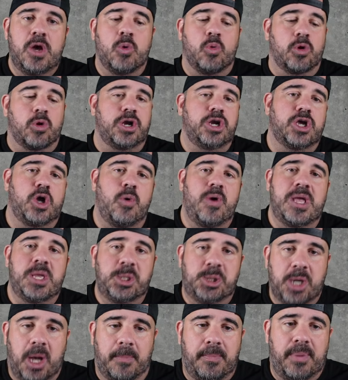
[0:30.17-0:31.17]
we're going to go ahead
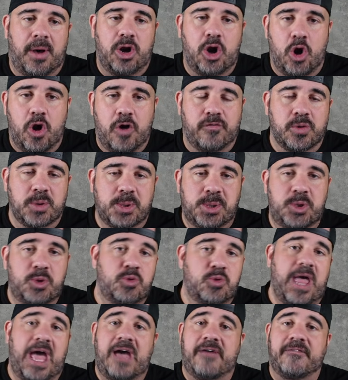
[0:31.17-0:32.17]
and jump on over
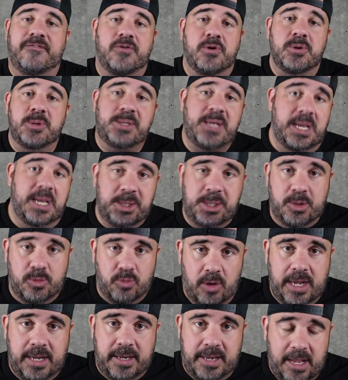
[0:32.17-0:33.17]
to that first section
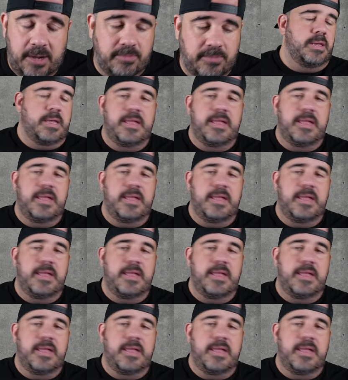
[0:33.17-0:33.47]
right now.